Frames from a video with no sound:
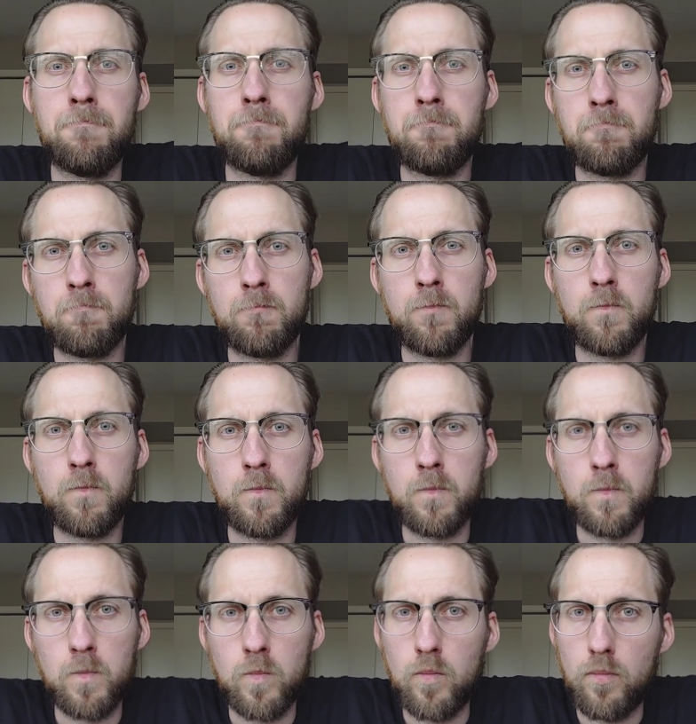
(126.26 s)

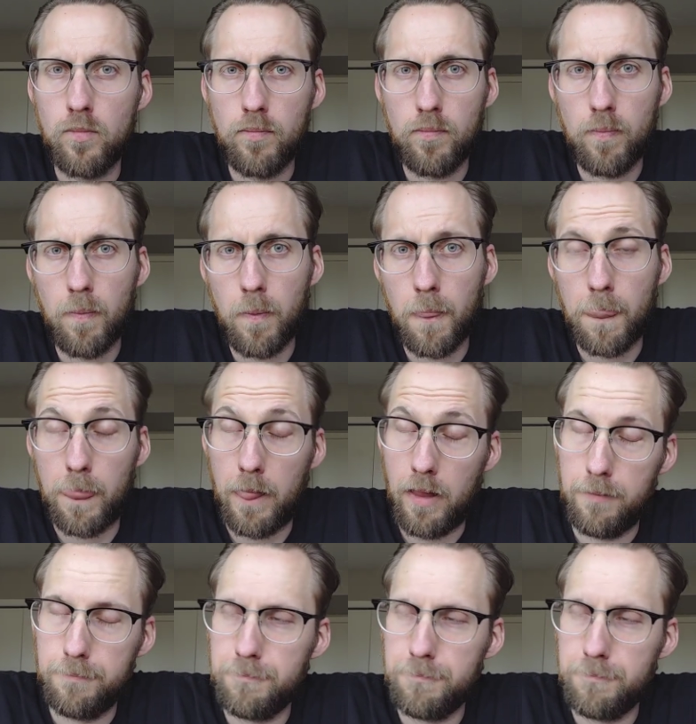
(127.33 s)
Nothing is said.